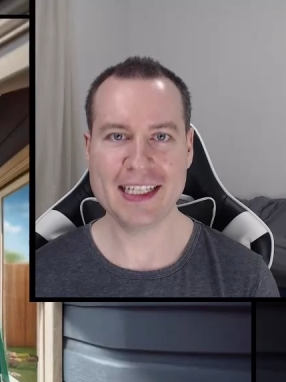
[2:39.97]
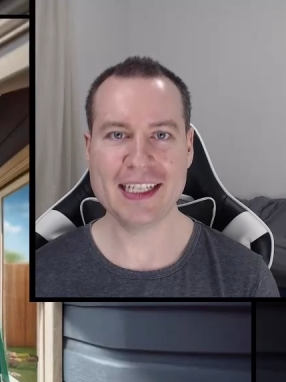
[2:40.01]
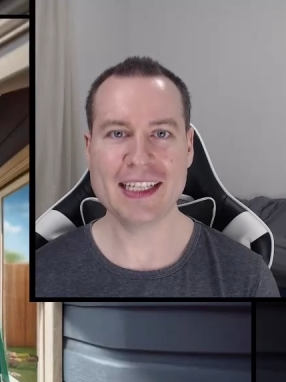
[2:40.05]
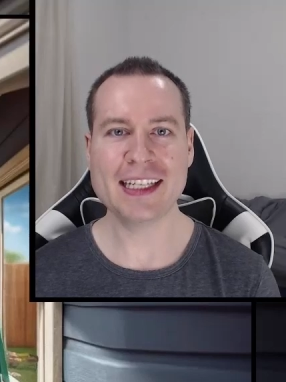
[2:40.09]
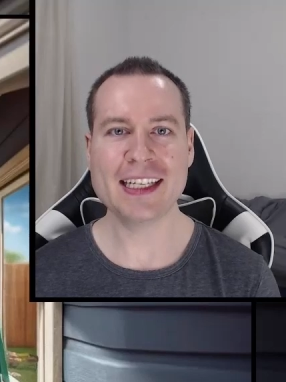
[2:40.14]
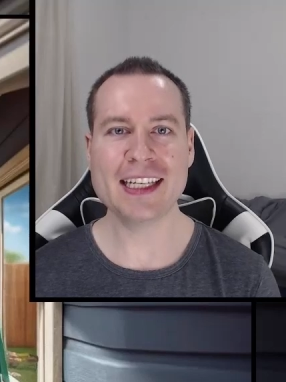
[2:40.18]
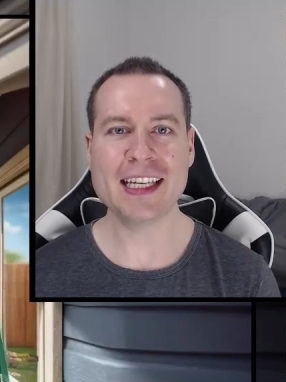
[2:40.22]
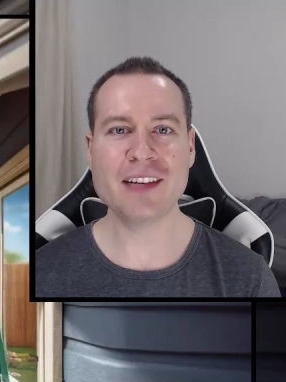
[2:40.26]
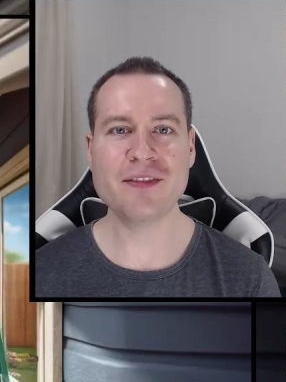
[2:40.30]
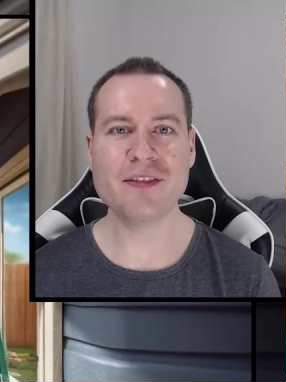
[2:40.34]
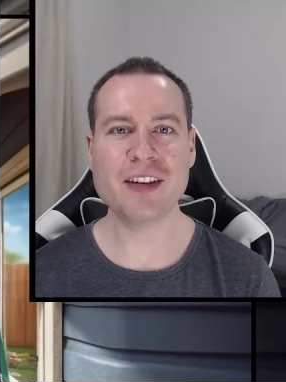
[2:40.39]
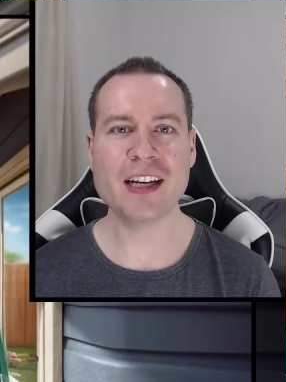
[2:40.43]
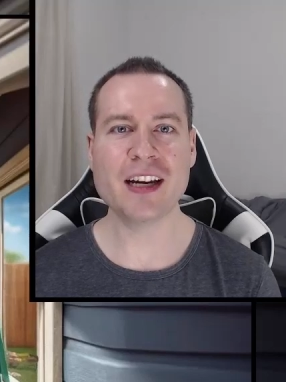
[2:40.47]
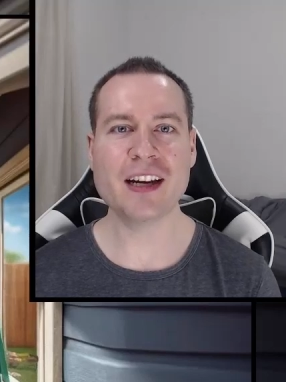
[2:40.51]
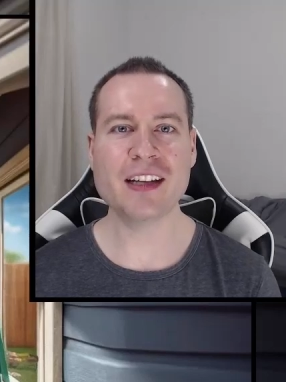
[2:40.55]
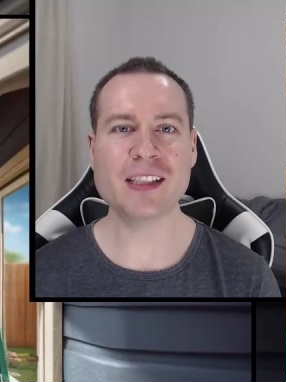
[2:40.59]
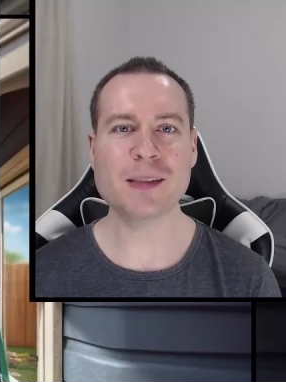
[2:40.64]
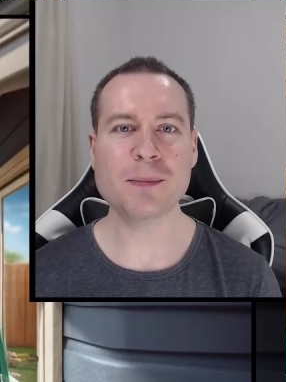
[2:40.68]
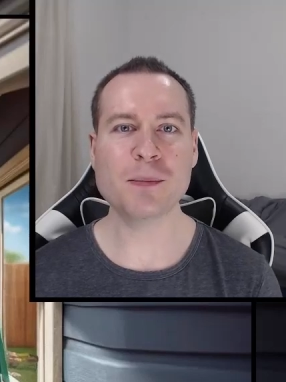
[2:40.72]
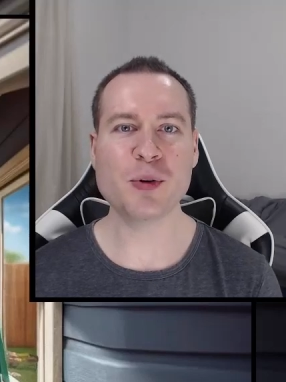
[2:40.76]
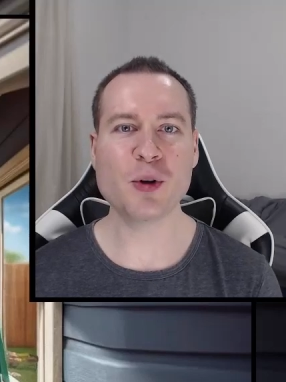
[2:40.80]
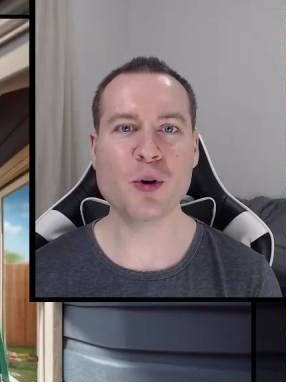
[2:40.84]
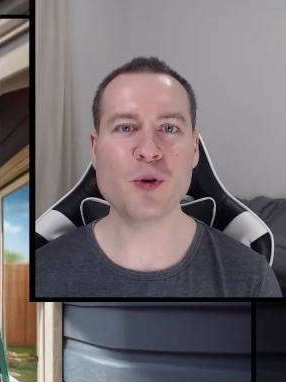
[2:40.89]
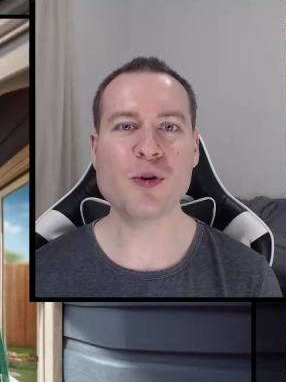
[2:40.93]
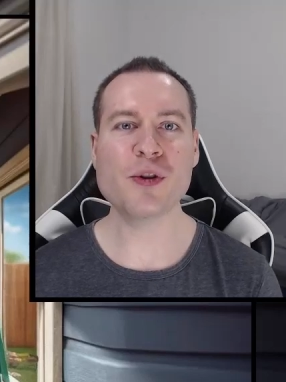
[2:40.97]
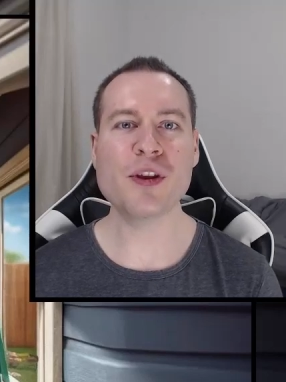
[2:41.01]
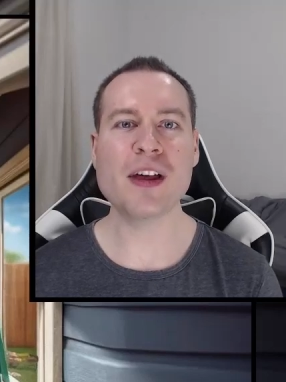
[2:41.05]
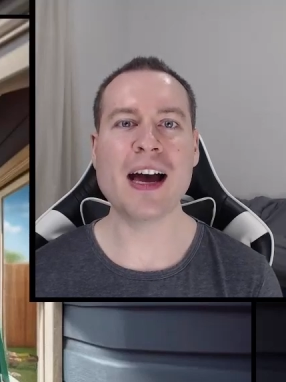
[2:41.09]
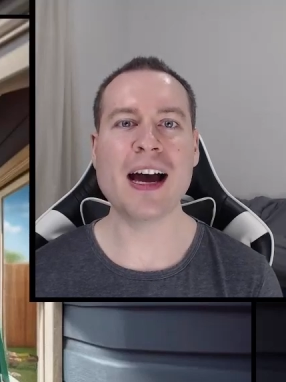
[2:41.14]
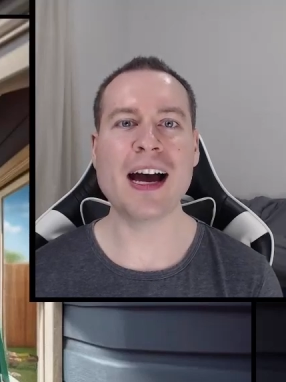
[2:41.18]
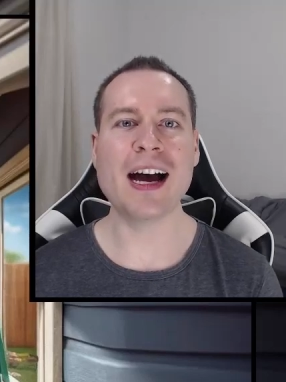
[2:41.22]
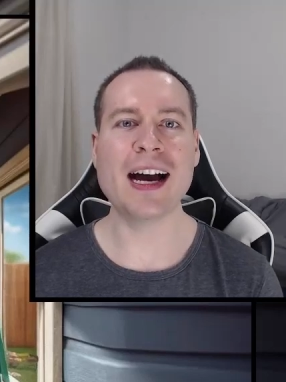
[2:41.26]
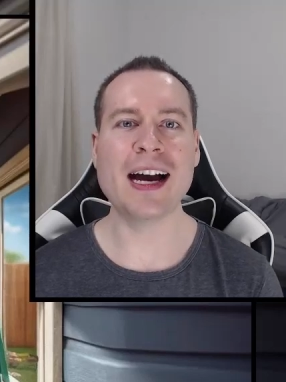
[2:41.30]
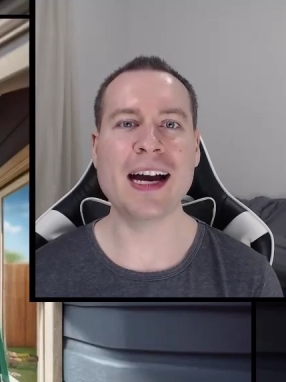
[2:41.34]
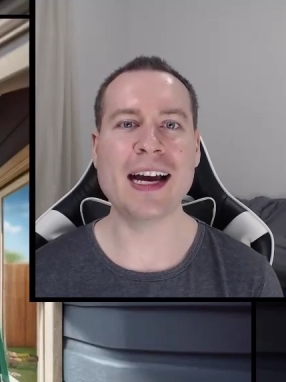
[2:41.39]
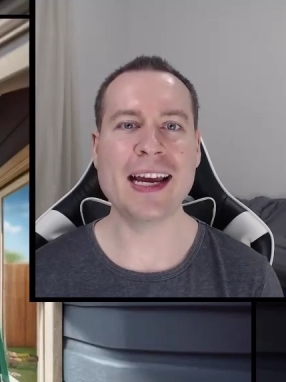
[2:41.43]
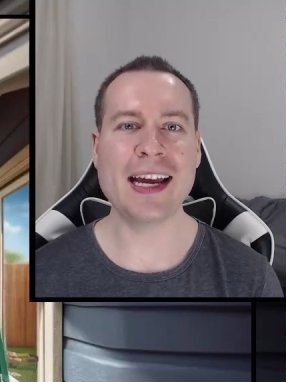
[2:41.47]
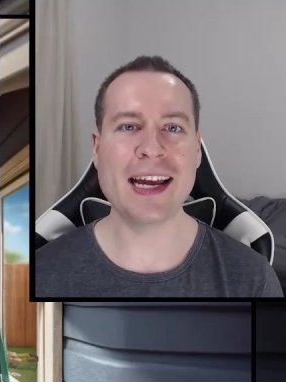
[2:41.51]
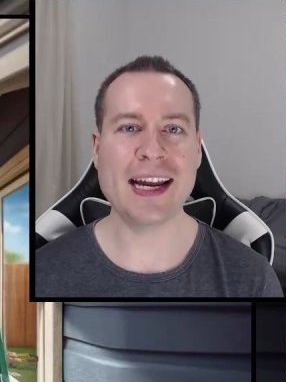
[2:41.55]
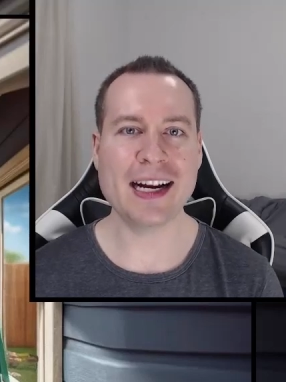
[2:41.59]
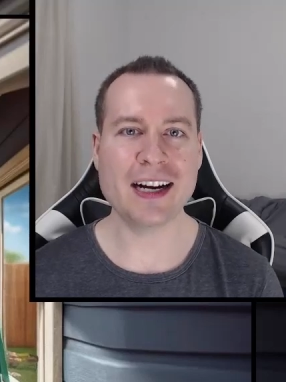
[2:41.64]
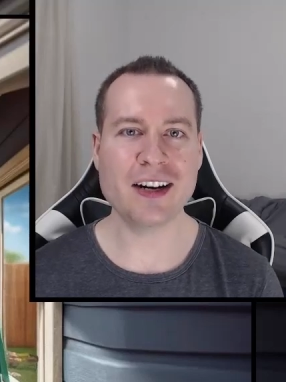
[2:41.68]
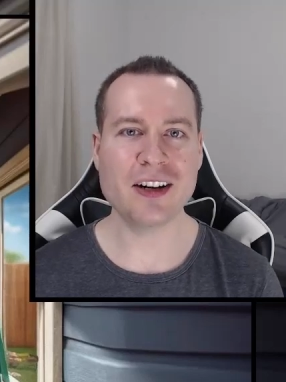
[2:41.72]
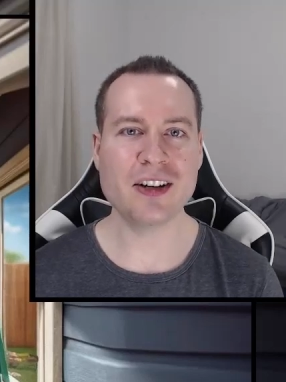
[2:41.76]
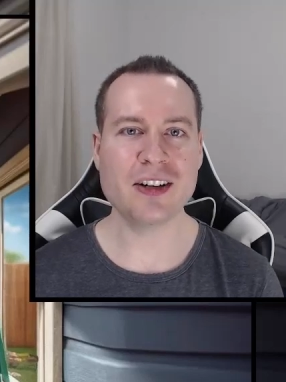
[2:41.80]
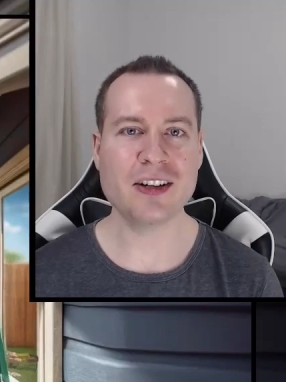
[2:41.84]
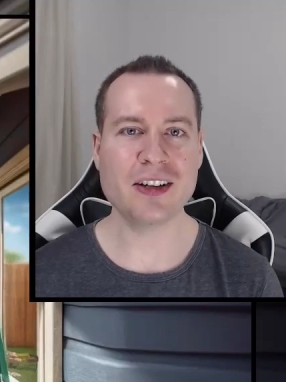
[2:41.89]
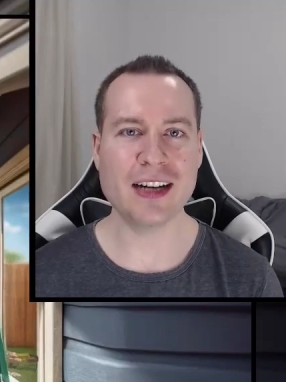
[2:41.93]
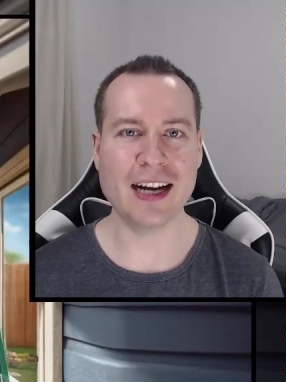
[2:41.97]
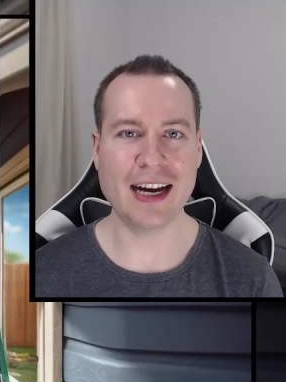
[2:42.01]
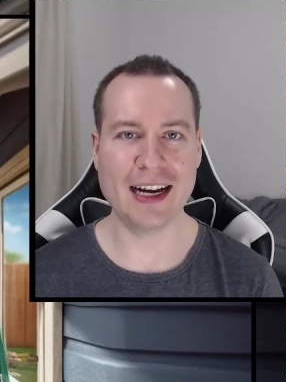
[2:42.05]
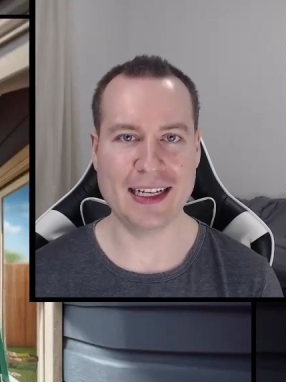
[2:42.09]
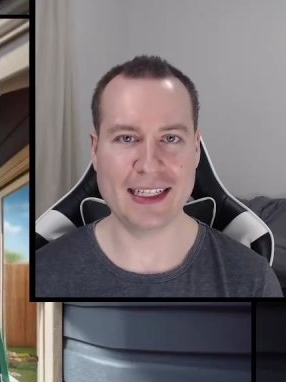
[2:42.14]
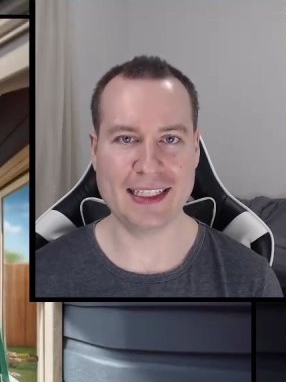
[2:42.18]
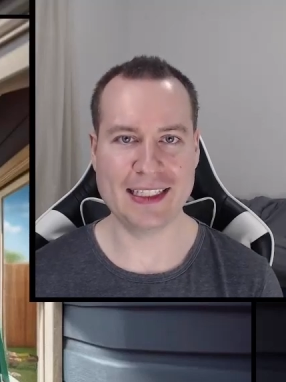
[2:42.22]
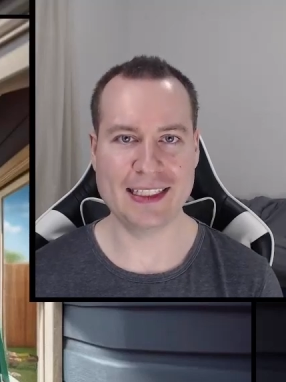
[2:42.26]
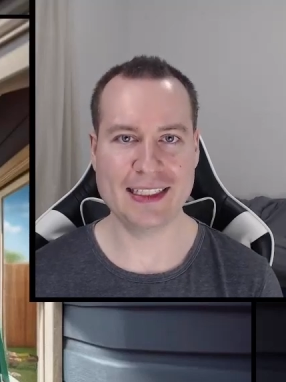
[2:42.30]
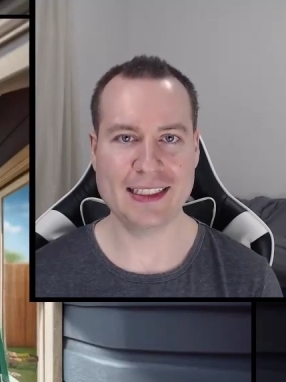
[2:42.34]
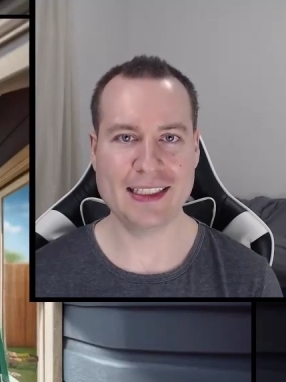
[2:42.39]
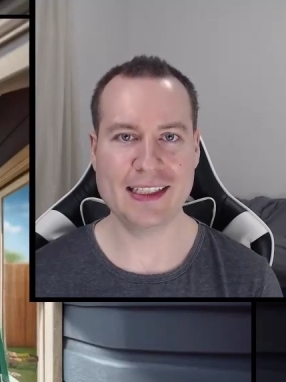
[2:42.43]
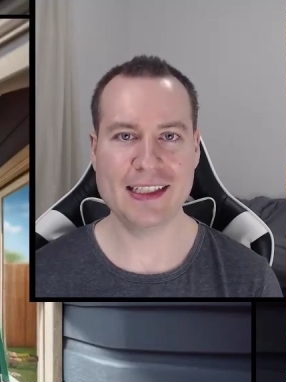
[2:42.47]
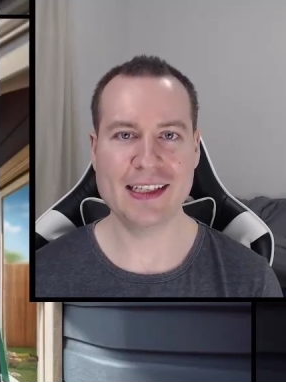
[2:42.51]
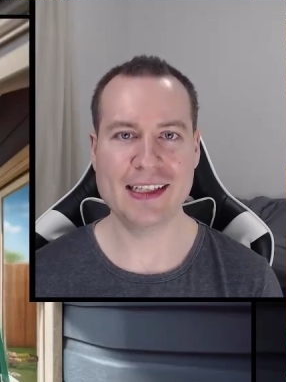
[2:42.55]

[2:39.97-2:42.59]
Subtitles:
giving us both a haircut,